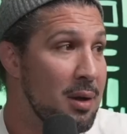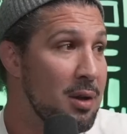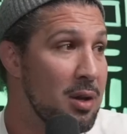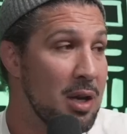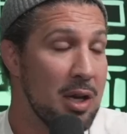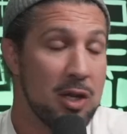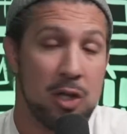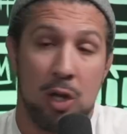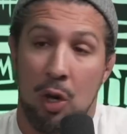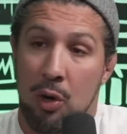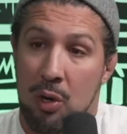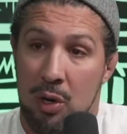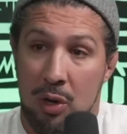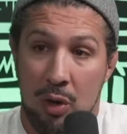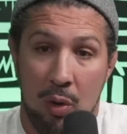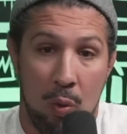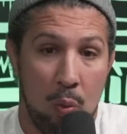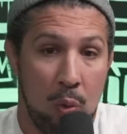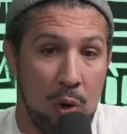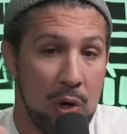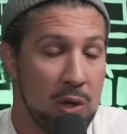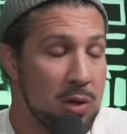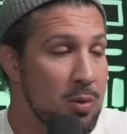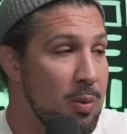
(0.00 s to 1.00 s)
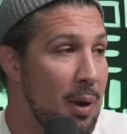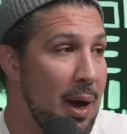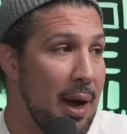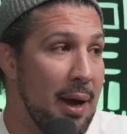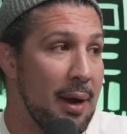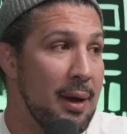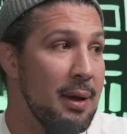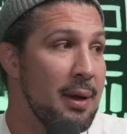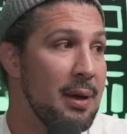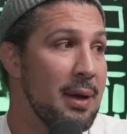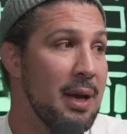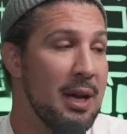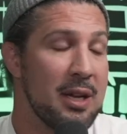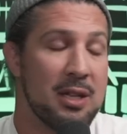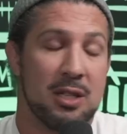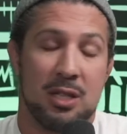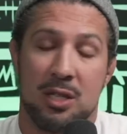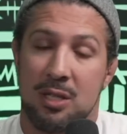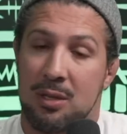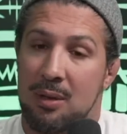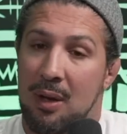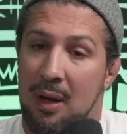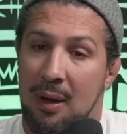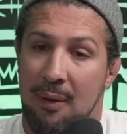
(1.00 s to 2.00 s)
He's learning the worst way.
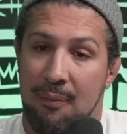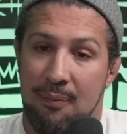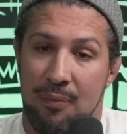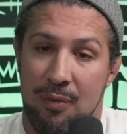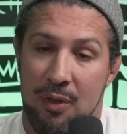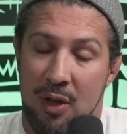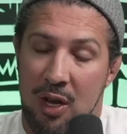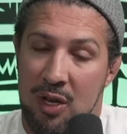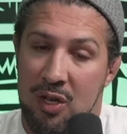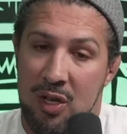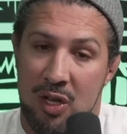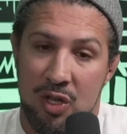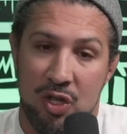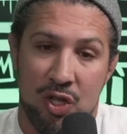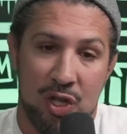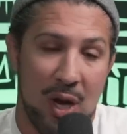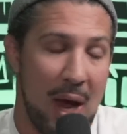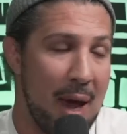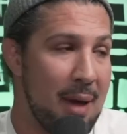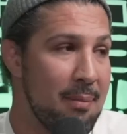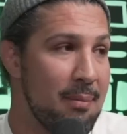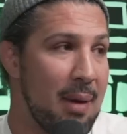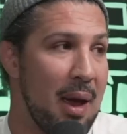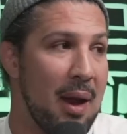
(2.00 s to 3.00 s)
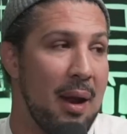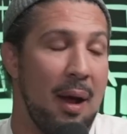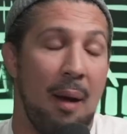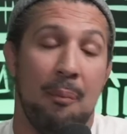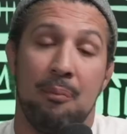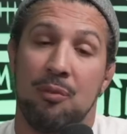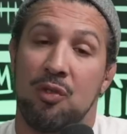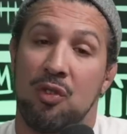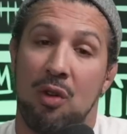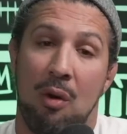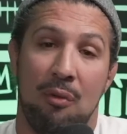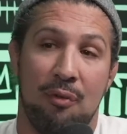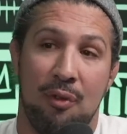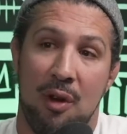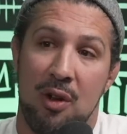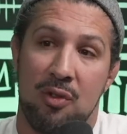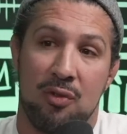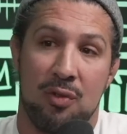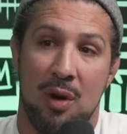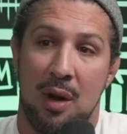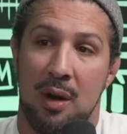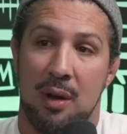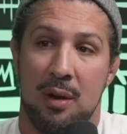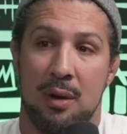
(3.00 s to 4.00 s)
It's a it's a shame, man. I'm so
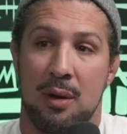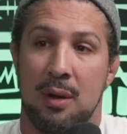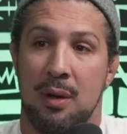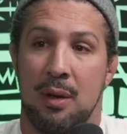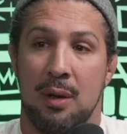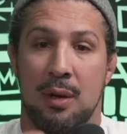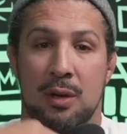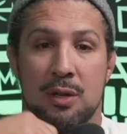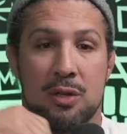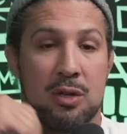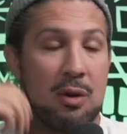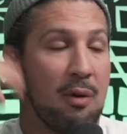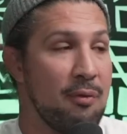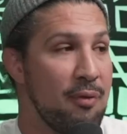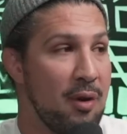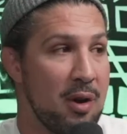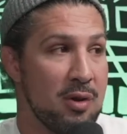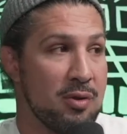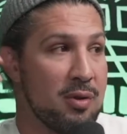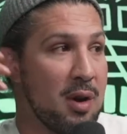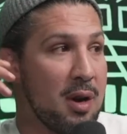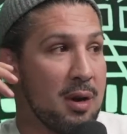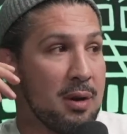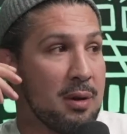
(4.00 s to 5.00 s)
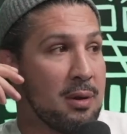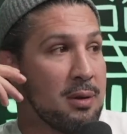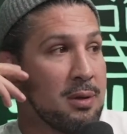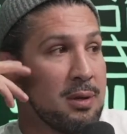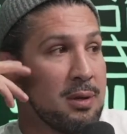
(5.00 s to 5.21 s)
frustrated, so frustrated.